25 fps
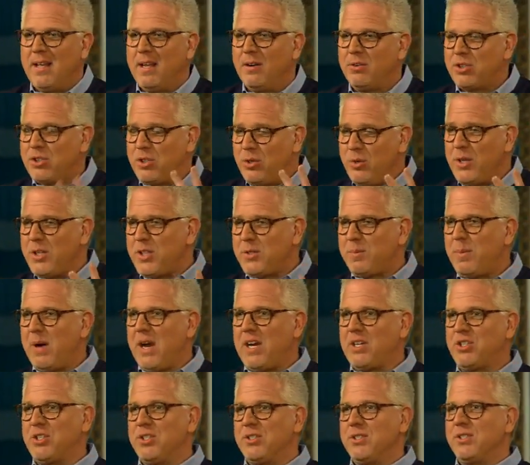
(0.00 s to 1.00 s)
There was two
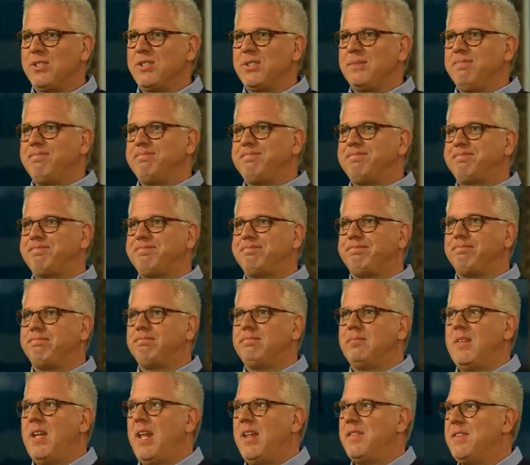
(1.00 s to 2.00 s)
expressions
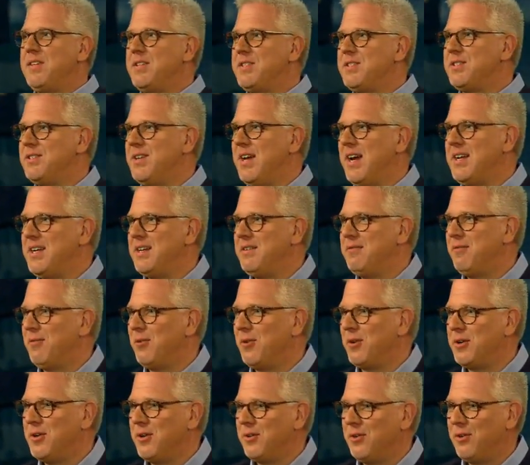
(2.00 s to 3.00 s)
that this
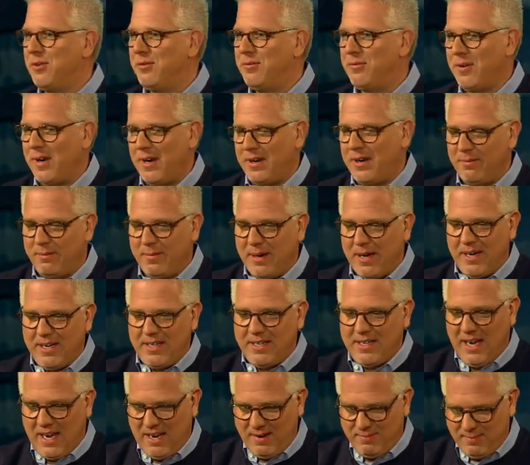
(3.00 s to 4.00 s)
94 year old friend of
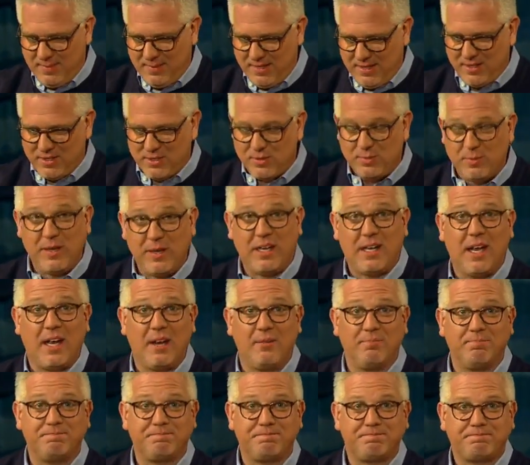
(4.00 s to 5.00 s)
mine gave me this
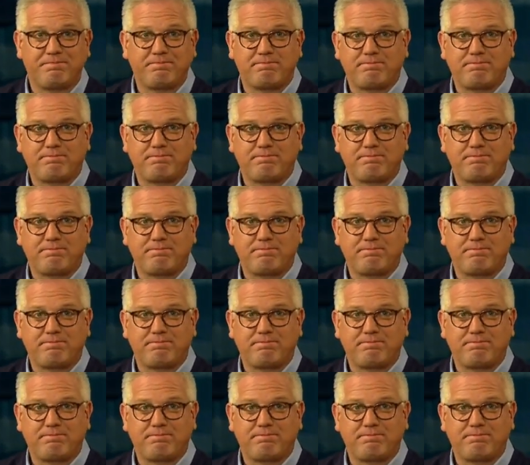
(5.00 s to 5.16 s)
weekend.